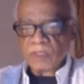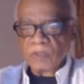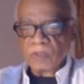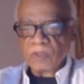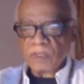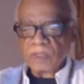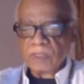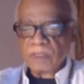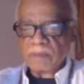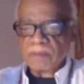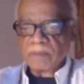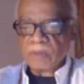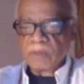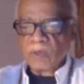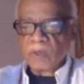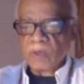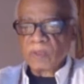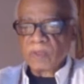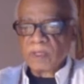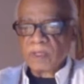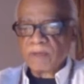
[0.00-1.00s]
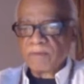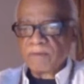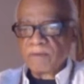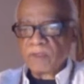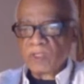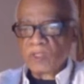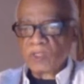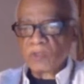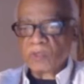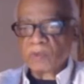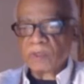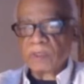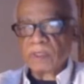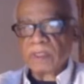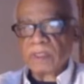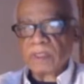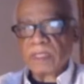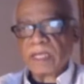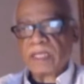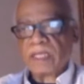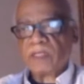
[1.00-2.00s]
using the mode of
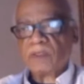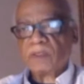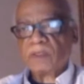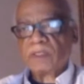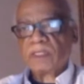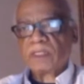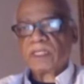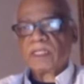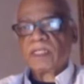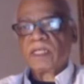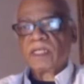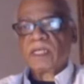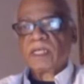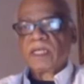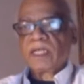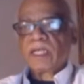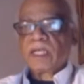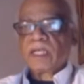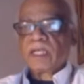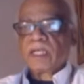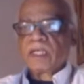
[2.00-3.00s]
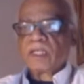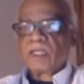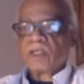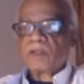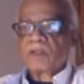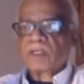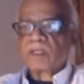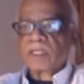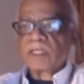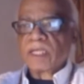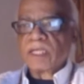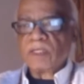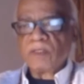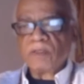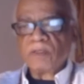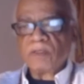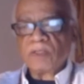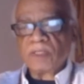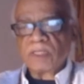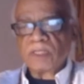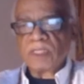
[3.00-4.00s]
visual, and you said, can
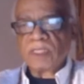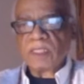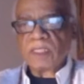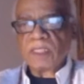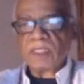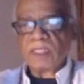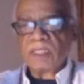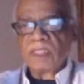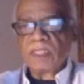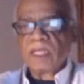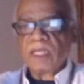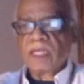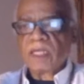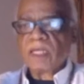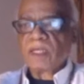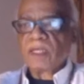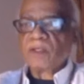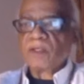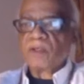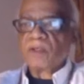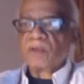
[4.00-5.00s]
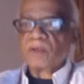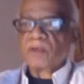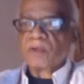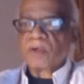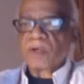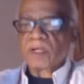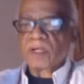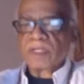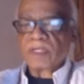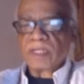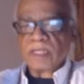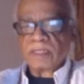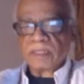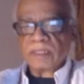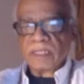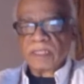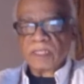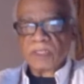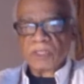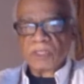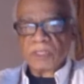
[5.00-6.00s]
you see your
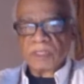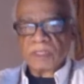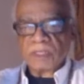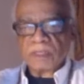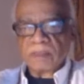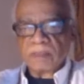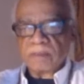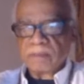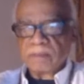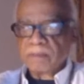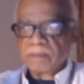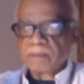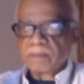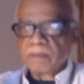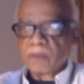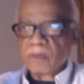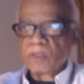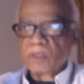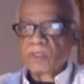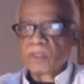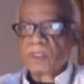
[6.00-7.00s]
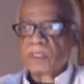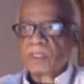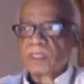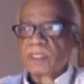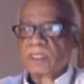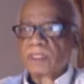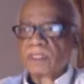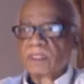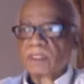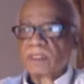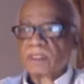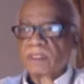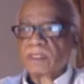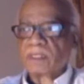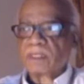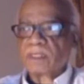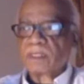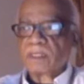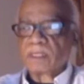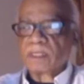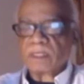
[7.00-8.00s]
organization purchasing
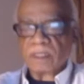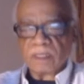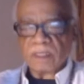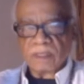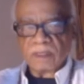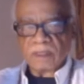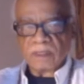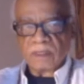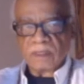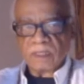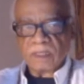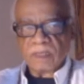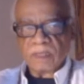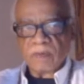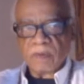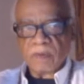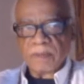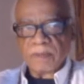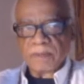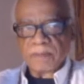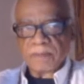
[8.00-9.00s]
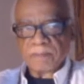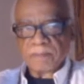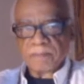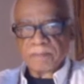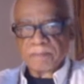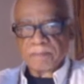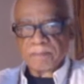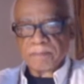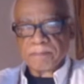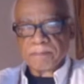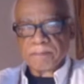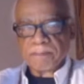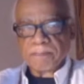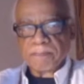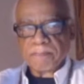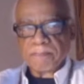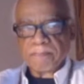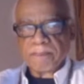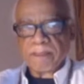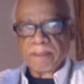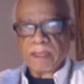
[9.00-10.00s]
this equipment?
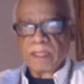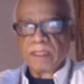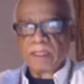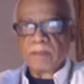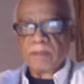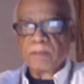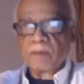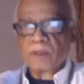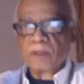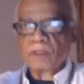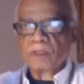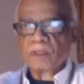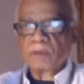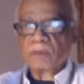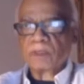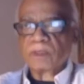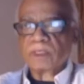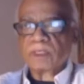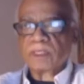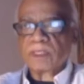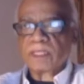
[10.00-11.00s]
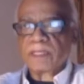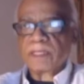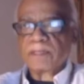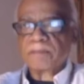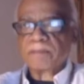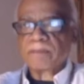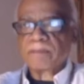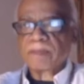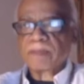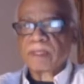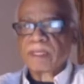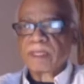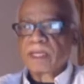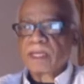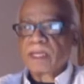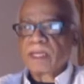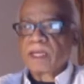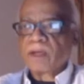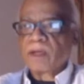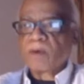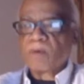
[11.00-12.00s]
And the person will say,
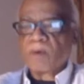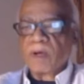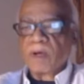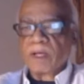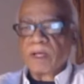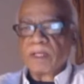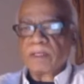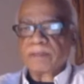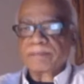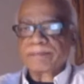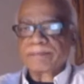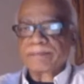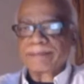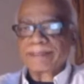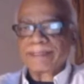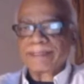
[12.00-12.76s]
well,